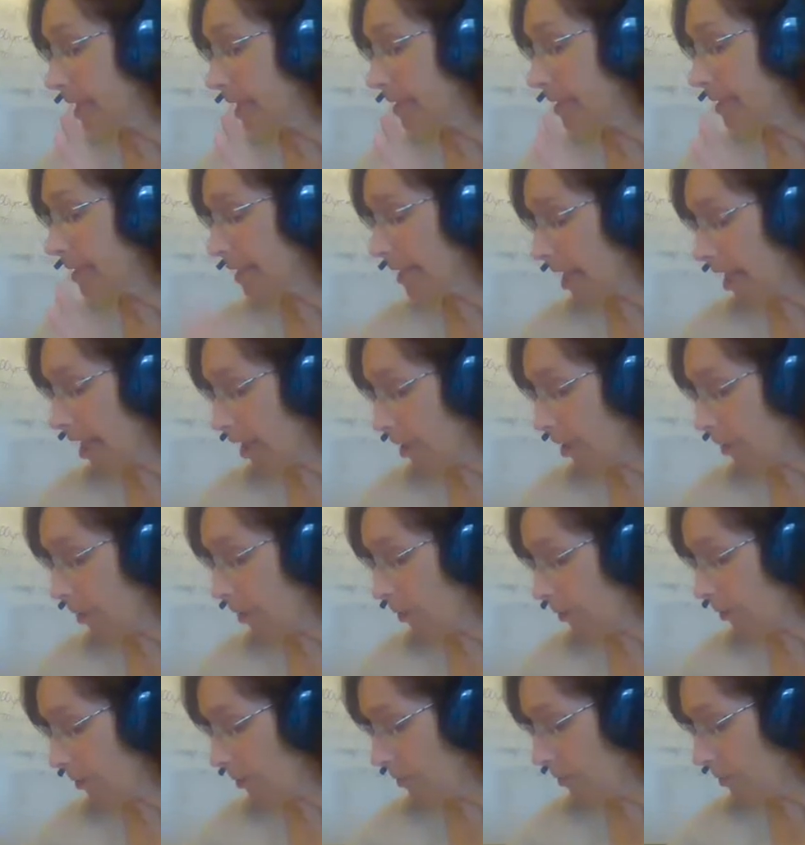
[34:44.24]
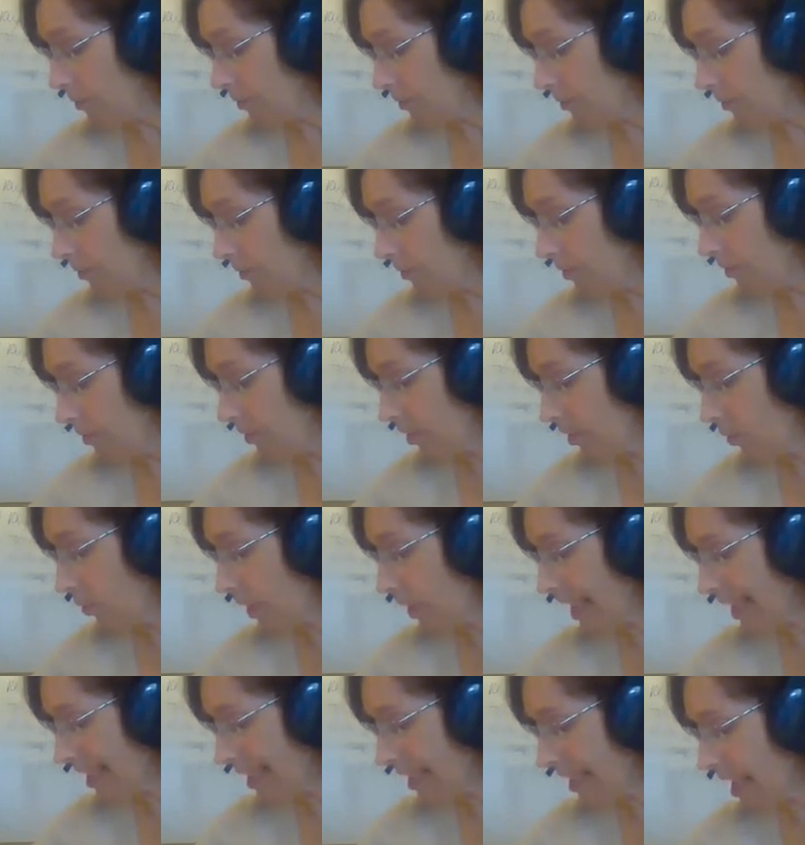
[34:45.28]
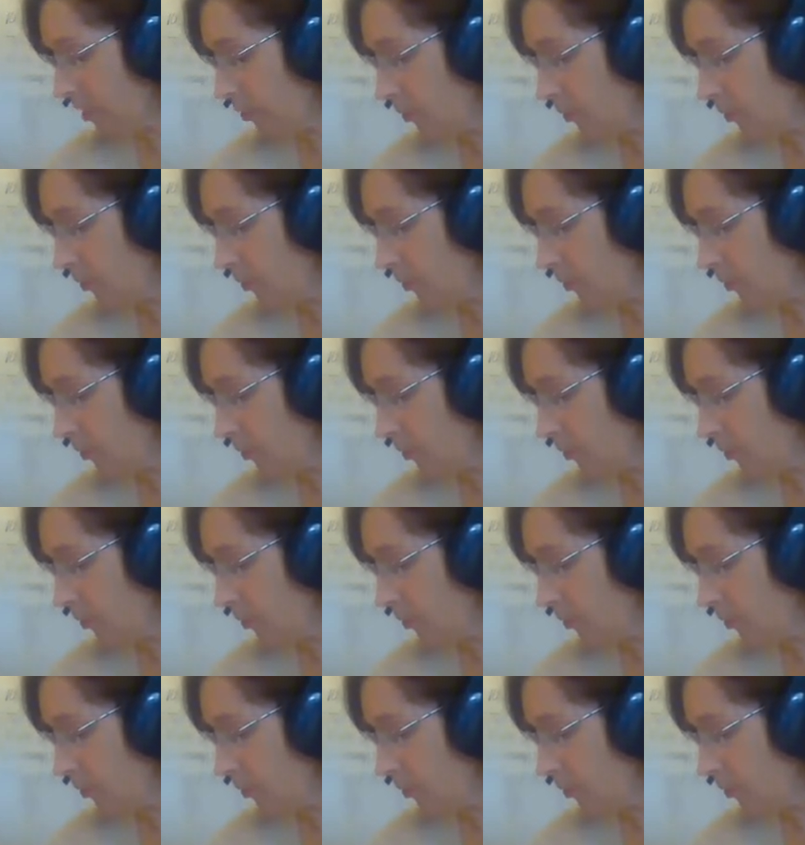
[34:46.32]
So the way it's going to